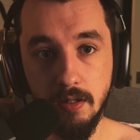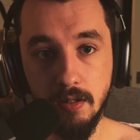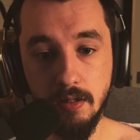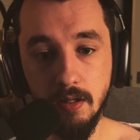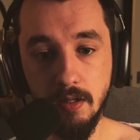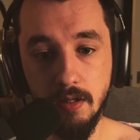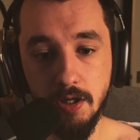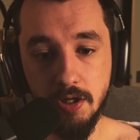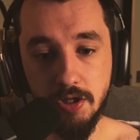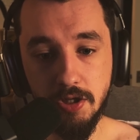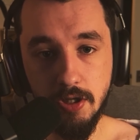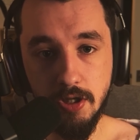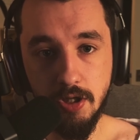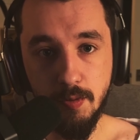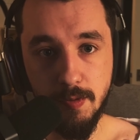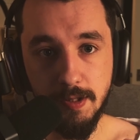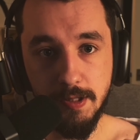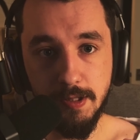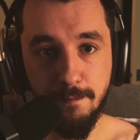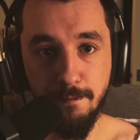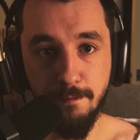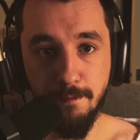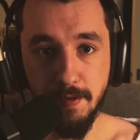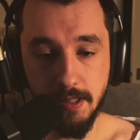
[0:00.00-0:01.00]
addition to
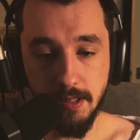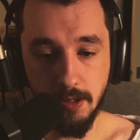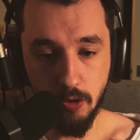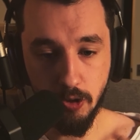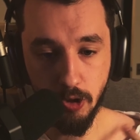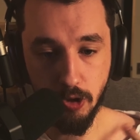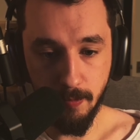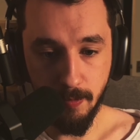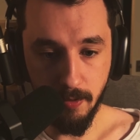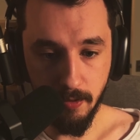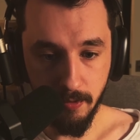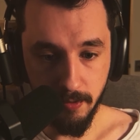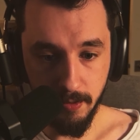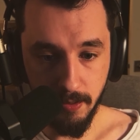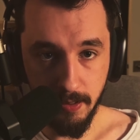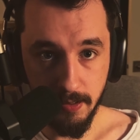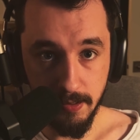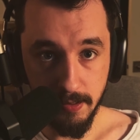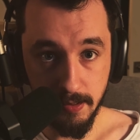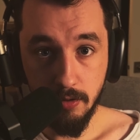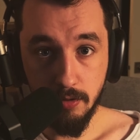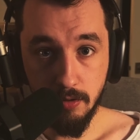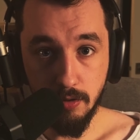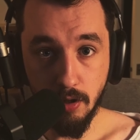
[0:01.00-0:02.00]
his physical
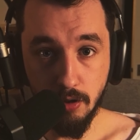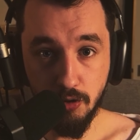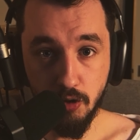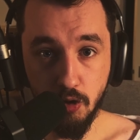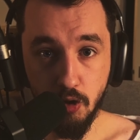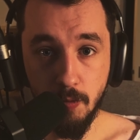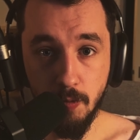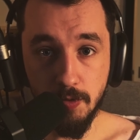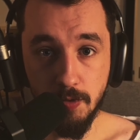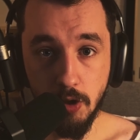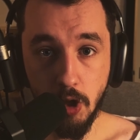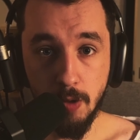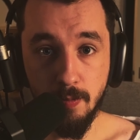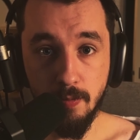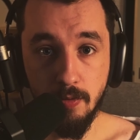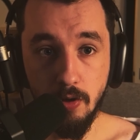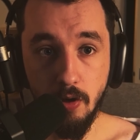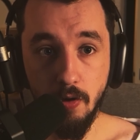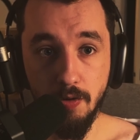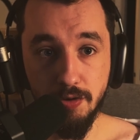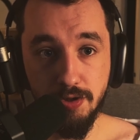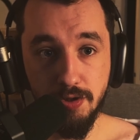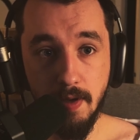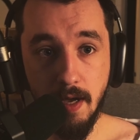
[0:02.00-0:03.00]
abilities, Doctor Doom's armor
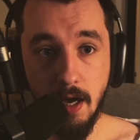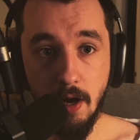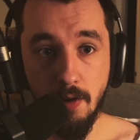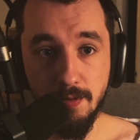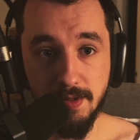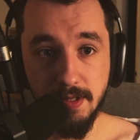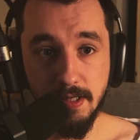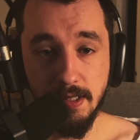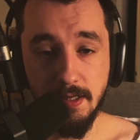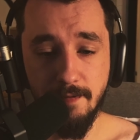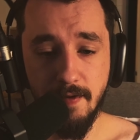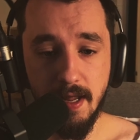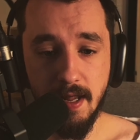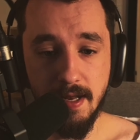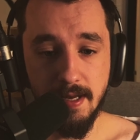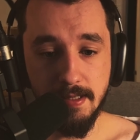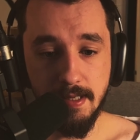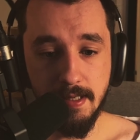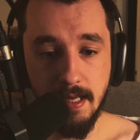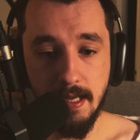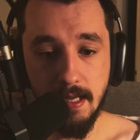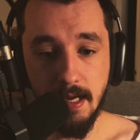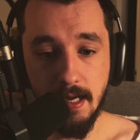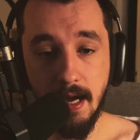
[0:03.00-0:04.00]
also houses
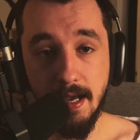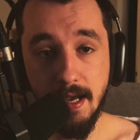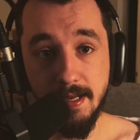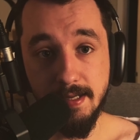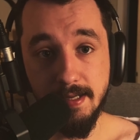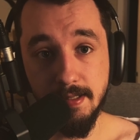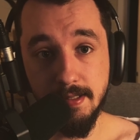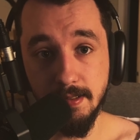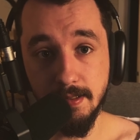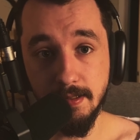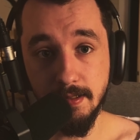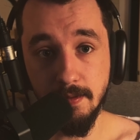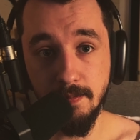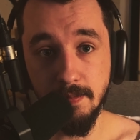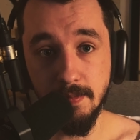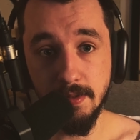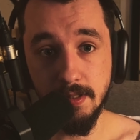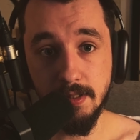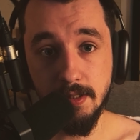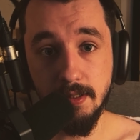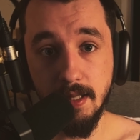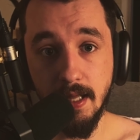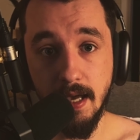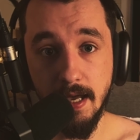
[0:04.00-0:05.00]
advanced AI
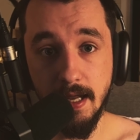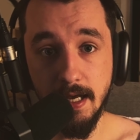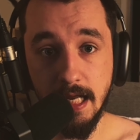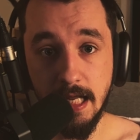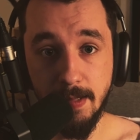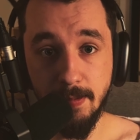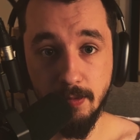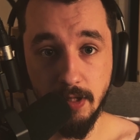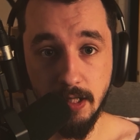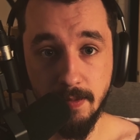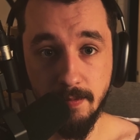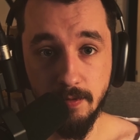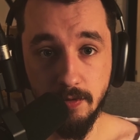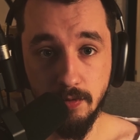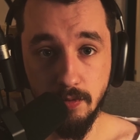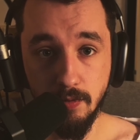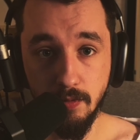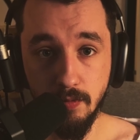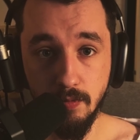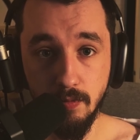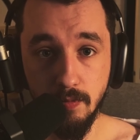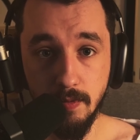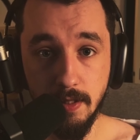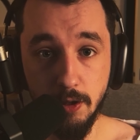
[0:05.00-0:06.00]
systems that enable him
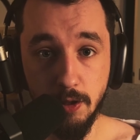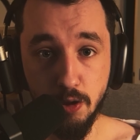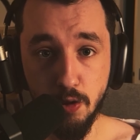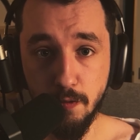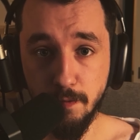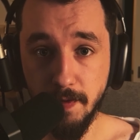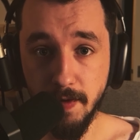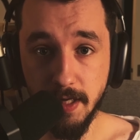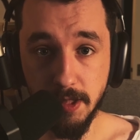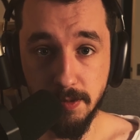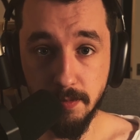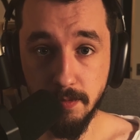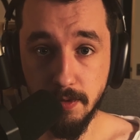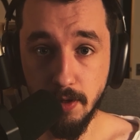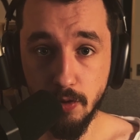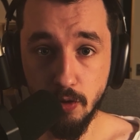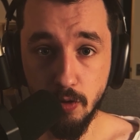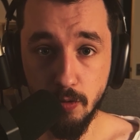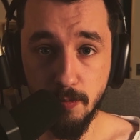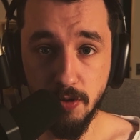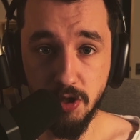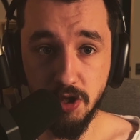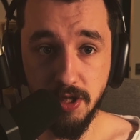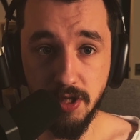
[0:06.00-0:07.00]
to interface with
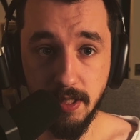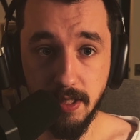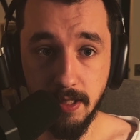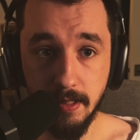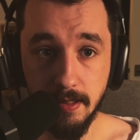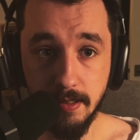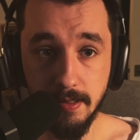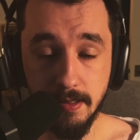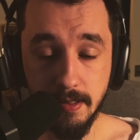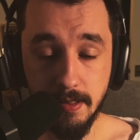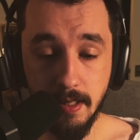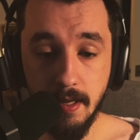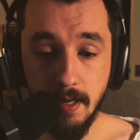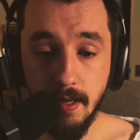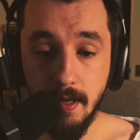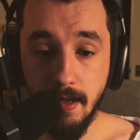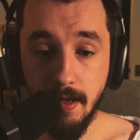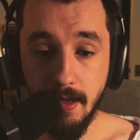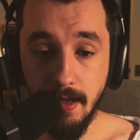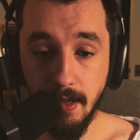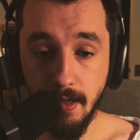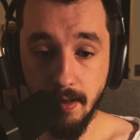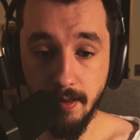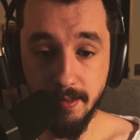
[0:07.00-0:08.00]
other machines
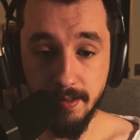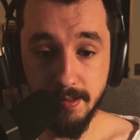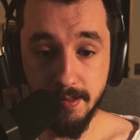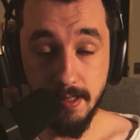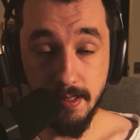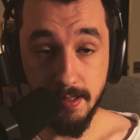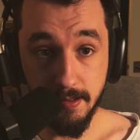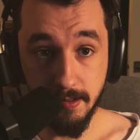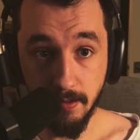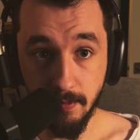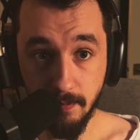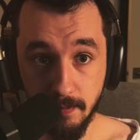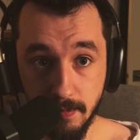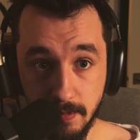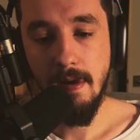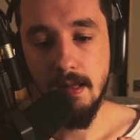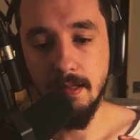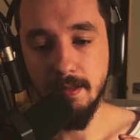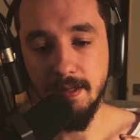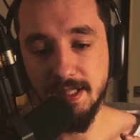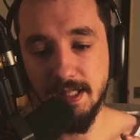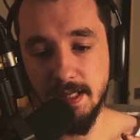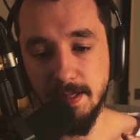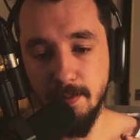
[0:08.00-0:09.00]
and systems.
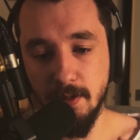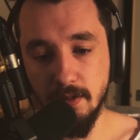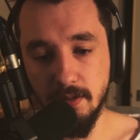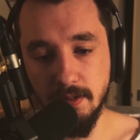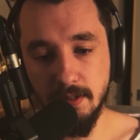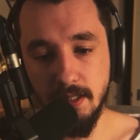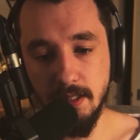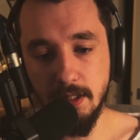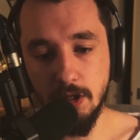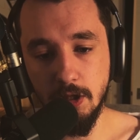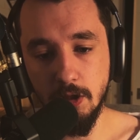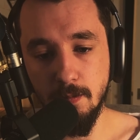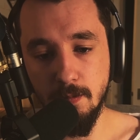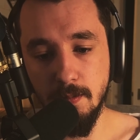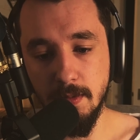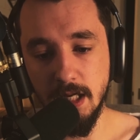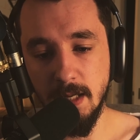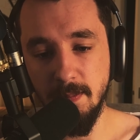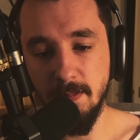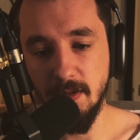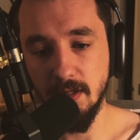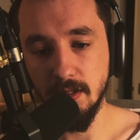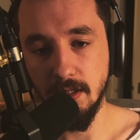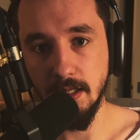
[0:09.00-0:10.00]
This ability to
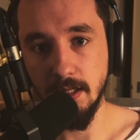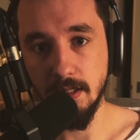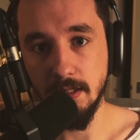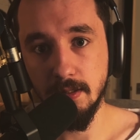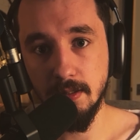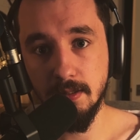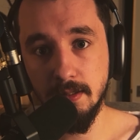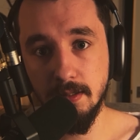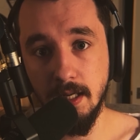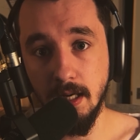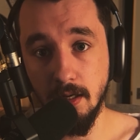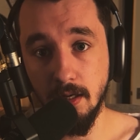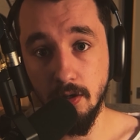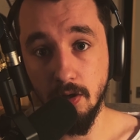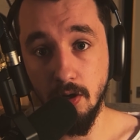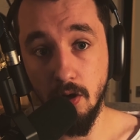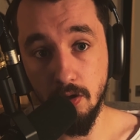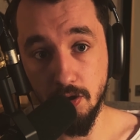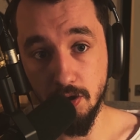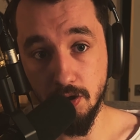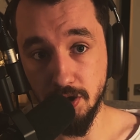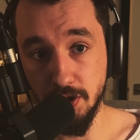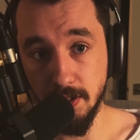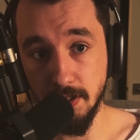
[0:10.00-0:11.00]
manipulate
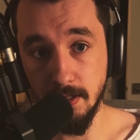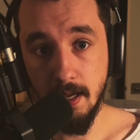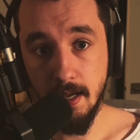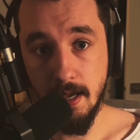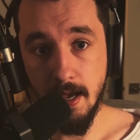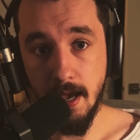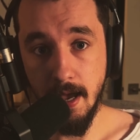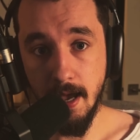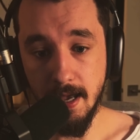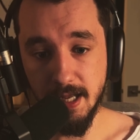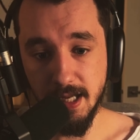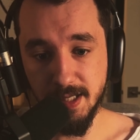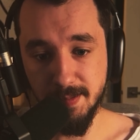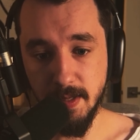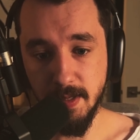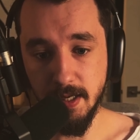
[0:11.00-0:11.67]
technology has made